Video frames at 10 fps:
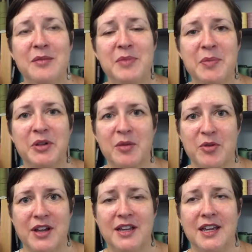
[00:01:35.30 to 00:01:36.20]
people are
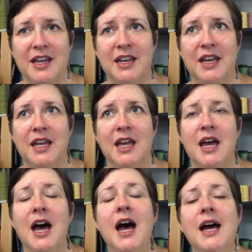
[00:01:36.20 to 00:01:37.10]
bringing in
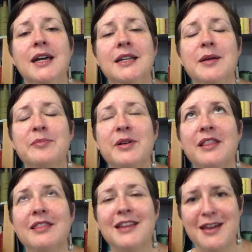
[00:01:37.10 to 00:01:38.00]

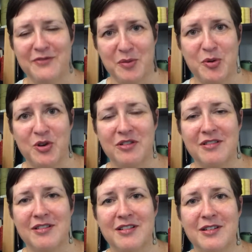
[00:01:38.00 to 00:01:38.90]

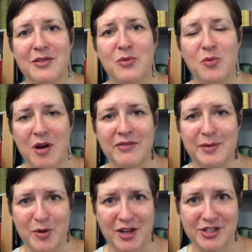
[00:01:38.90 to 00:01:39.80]
unbelievable woven
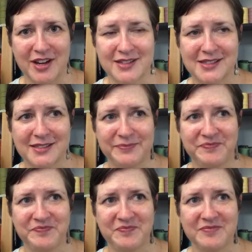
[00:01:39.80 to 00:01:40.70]
projects.
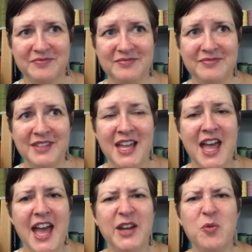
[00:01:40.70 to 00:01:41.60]

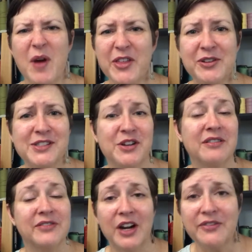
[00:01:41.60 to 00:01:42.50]
And whether it's your
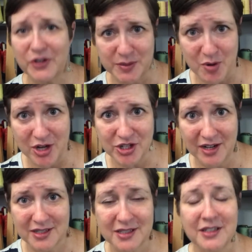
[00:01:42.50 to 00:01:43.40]
very first
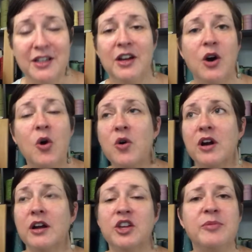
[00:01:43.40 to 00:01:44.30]
project
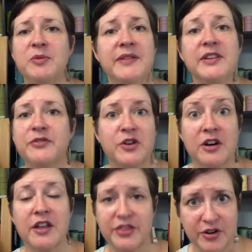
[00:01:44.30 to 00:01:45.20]
or you've been weaving
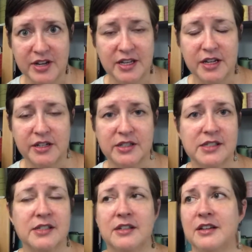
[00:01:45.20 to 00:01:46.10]
for 30 years,